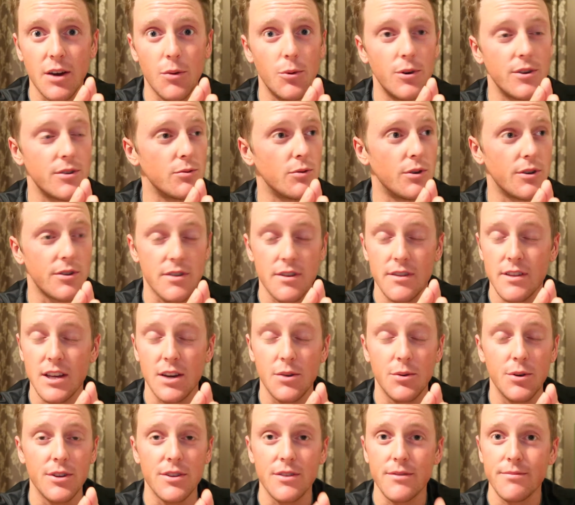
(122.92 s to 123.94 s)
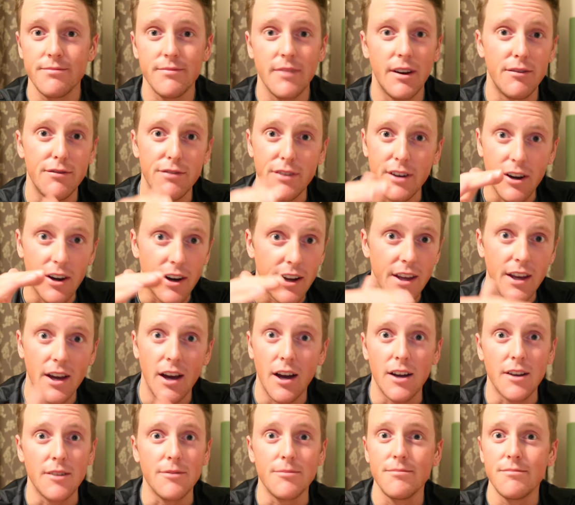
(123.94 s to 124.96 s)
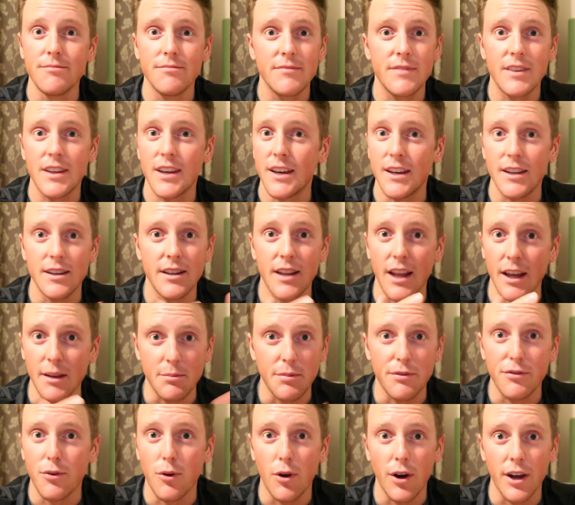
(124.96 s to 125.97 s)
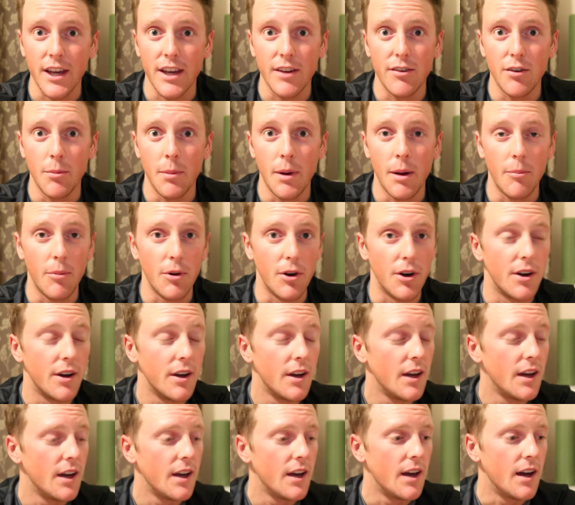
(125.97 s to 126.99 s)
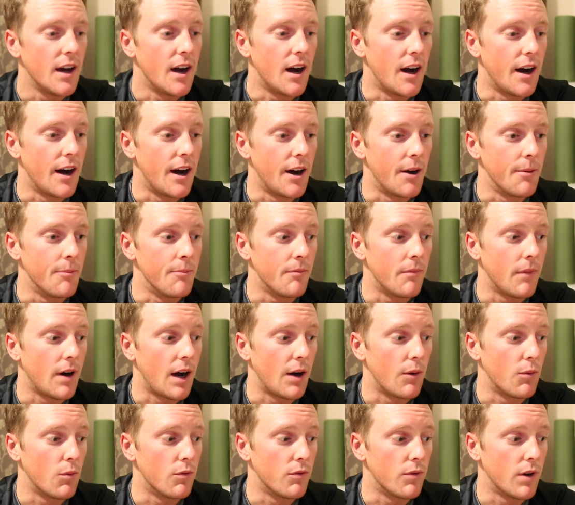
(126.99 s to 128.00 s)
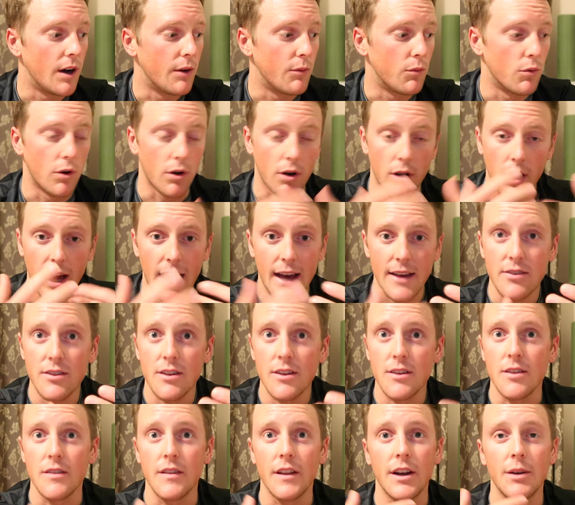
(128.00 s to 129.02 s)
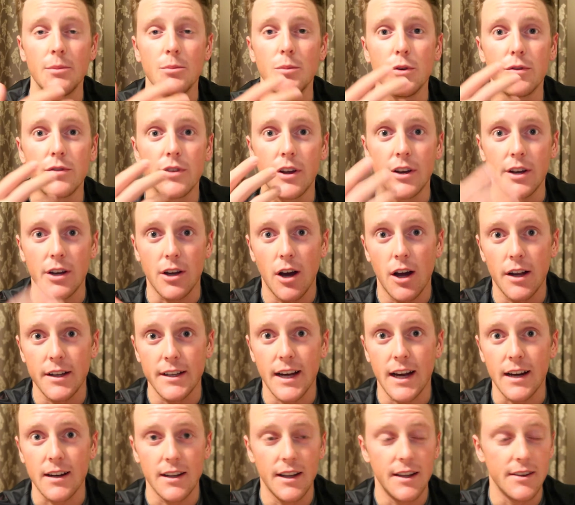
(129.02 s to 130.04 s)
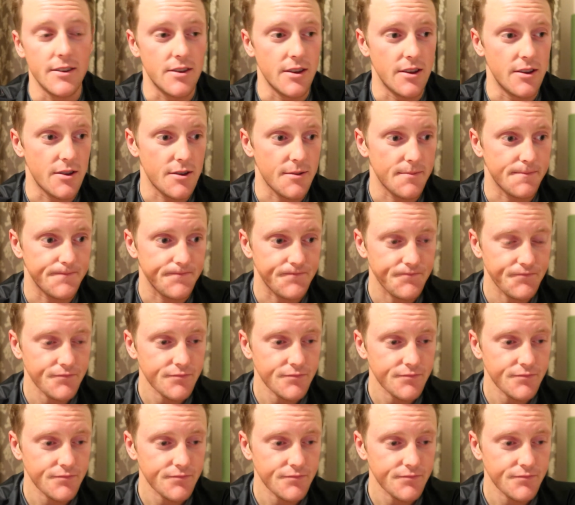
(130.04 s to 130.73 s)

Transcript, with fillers: I was, well, since I was a very young kid, like before I can remember. Um, I, I wore glasses and then I moved on to contact lenses.